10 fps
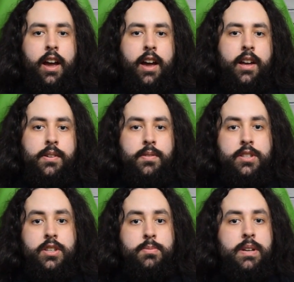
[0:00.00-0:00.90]
And
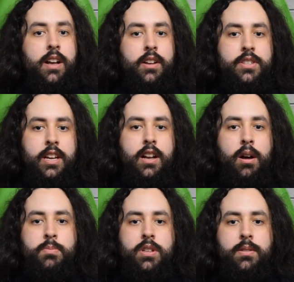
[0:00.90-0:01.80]
this is because it
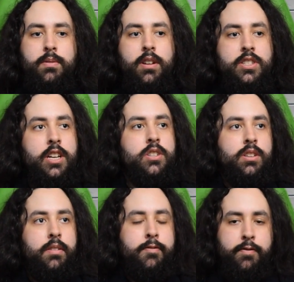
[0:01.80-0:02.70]
comes in
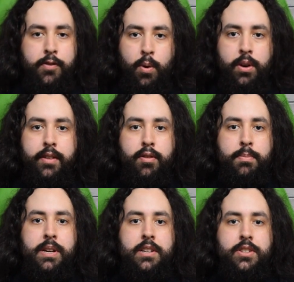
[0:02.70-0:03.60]
essentially 4
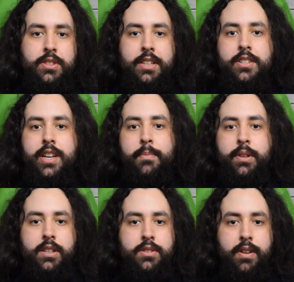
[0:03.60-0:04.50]
different pieces. The
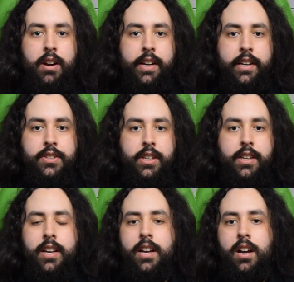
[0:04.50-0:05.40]
assembly is very easy.
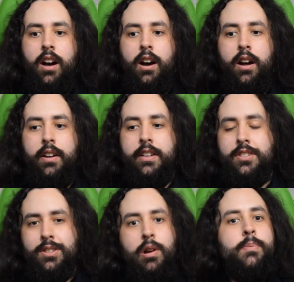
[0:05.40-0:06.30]

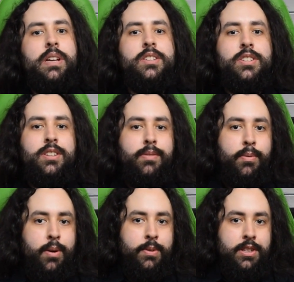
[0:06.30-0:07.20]
It's 3 pieces if you
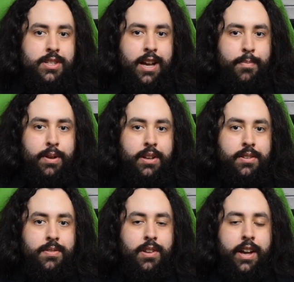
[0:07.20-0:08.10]
went with the
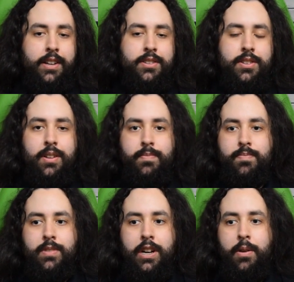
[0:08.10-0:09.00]
snap-in, like,
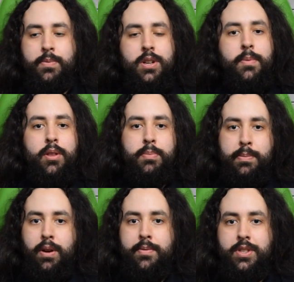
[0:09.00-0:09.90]
you know, some other
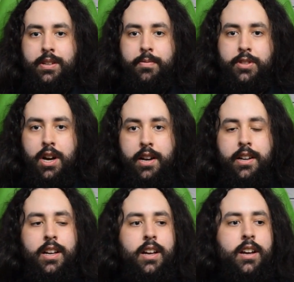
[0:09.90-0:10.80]
people I've seen have done.
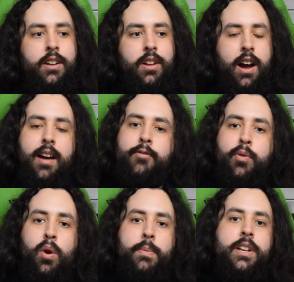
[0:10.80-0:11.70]
I have
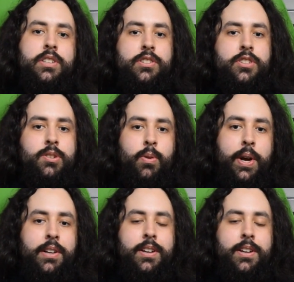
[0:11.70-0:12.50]
4 because it's a screw-in.